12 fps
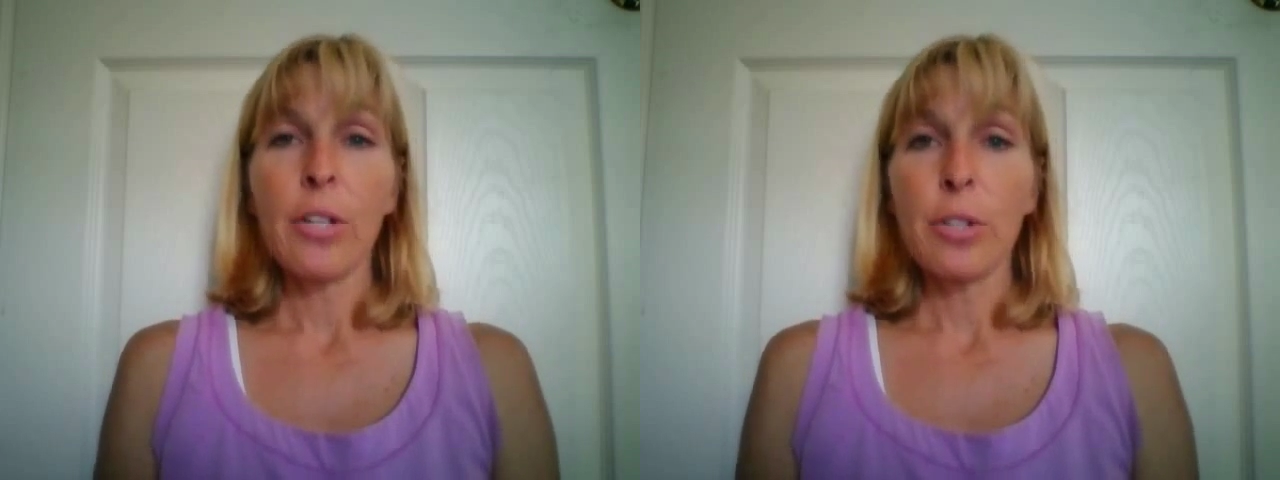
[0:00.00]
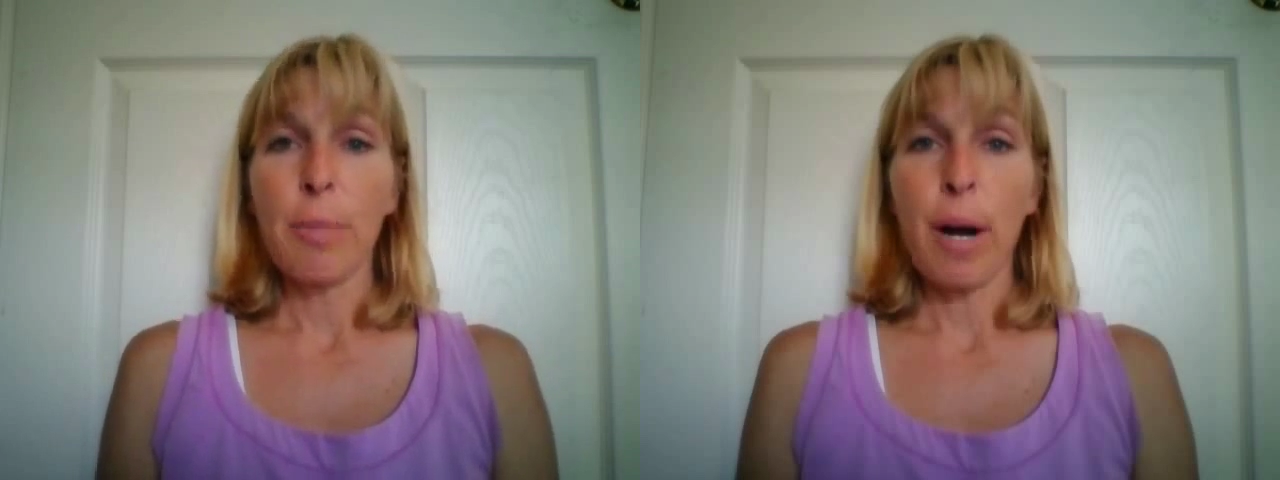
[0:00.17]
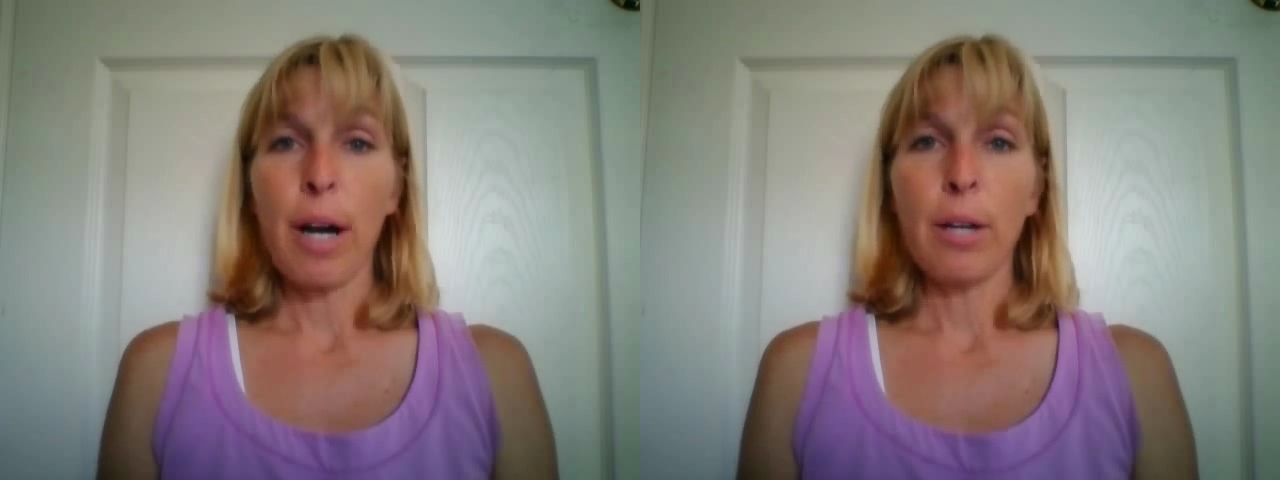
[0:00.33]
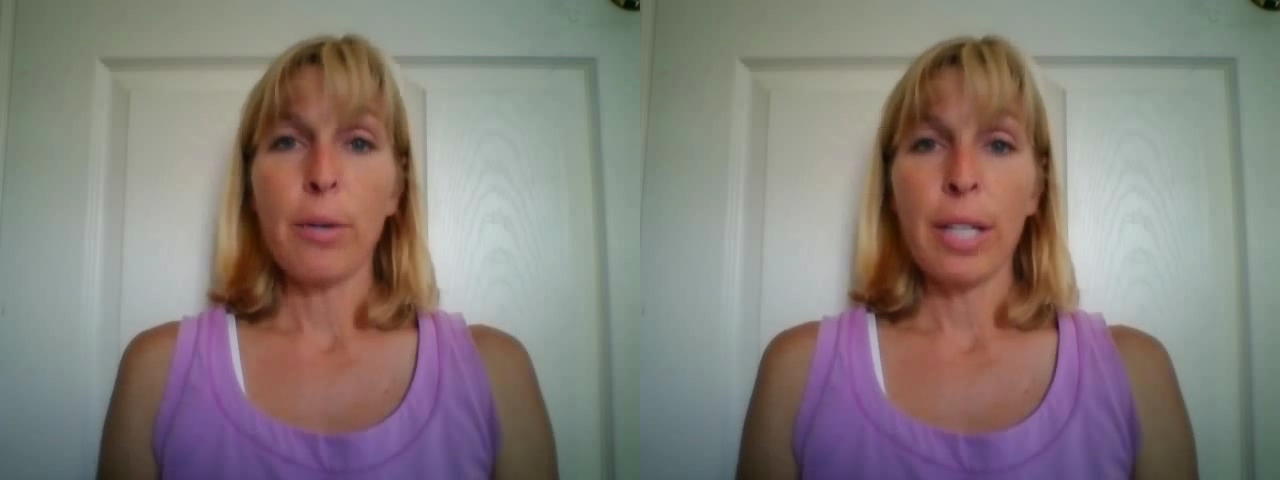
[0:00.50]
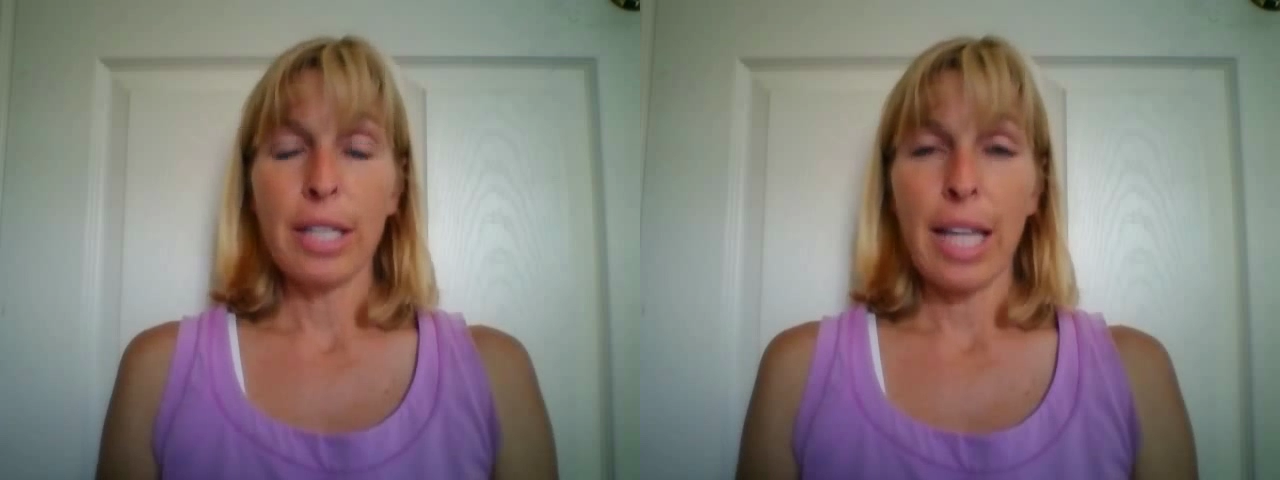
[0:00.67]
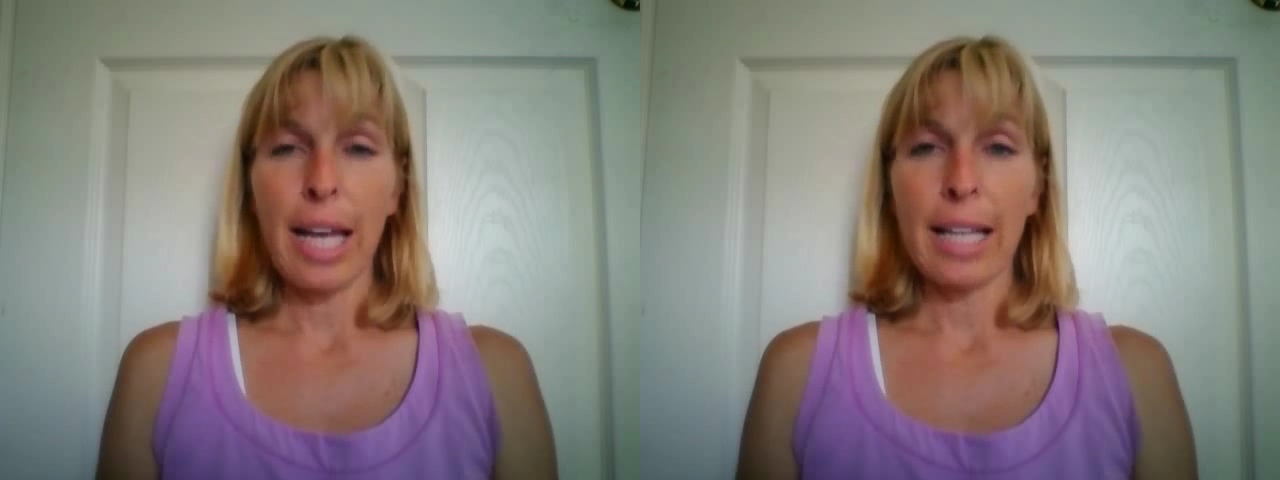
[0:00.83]
Tomorrow
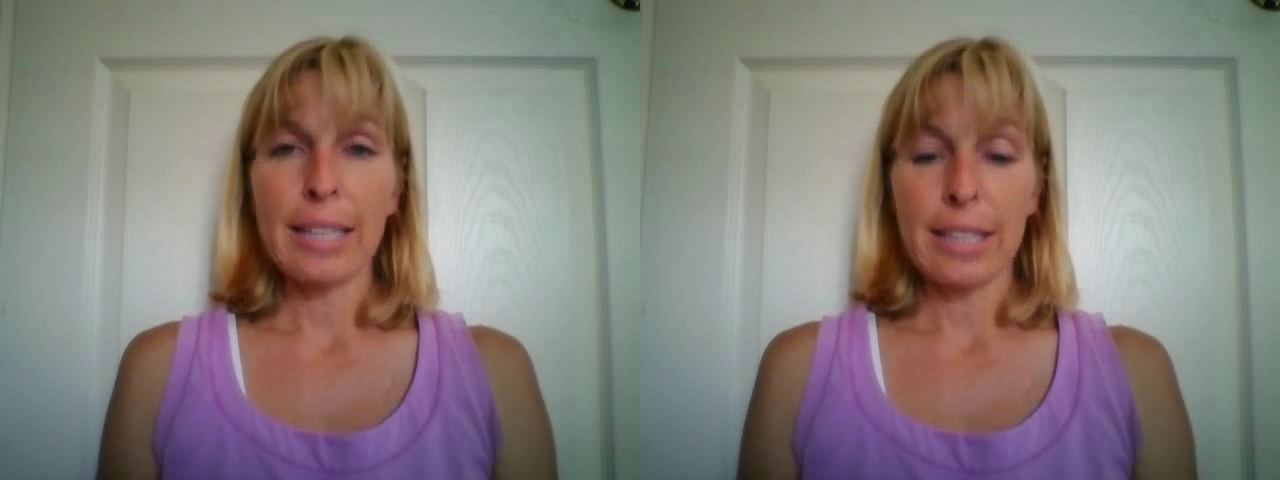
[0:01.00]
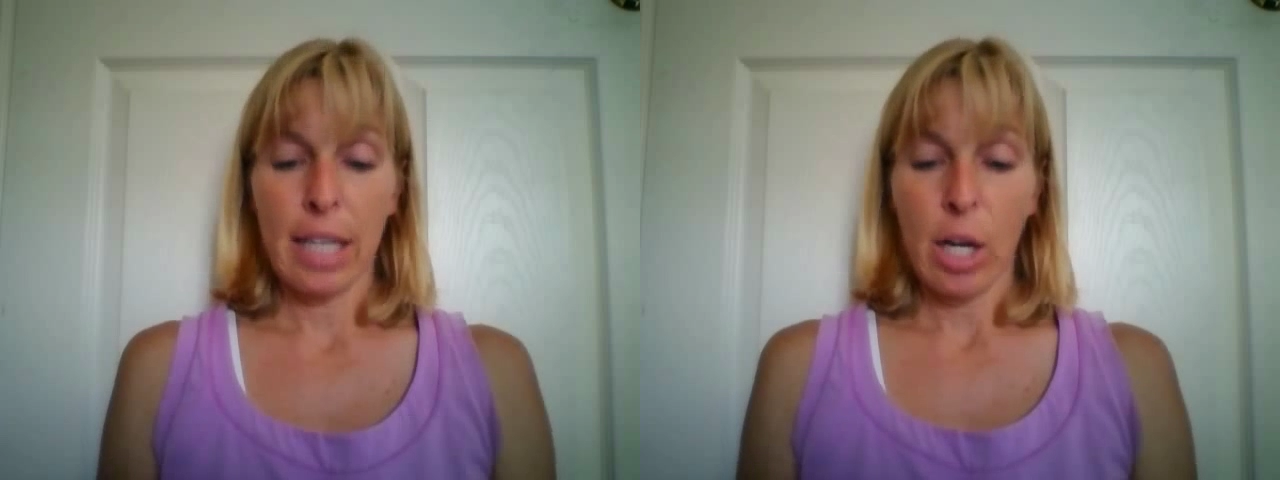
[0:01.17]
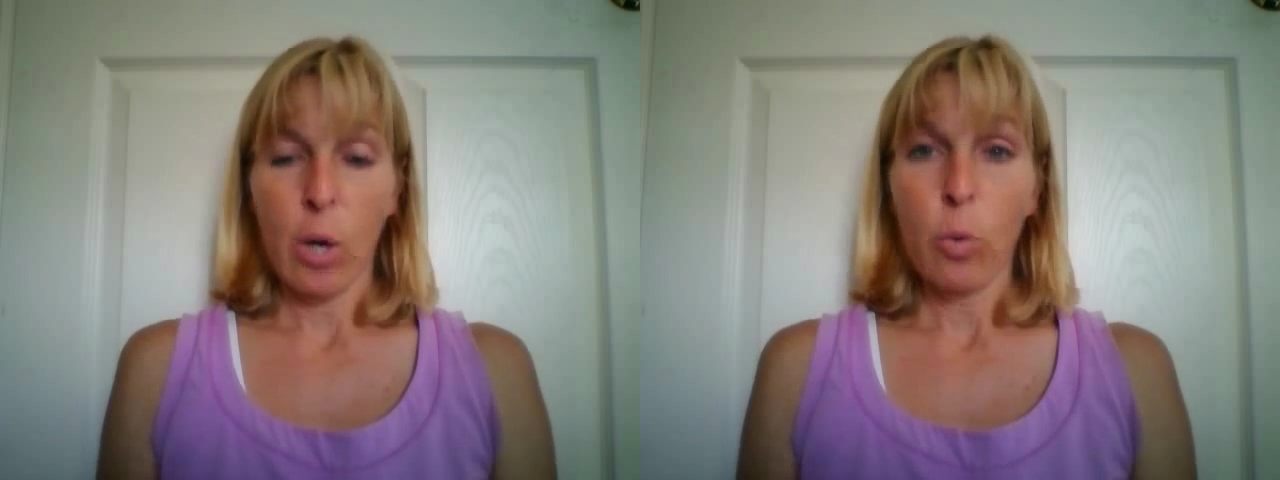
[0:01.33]
in class,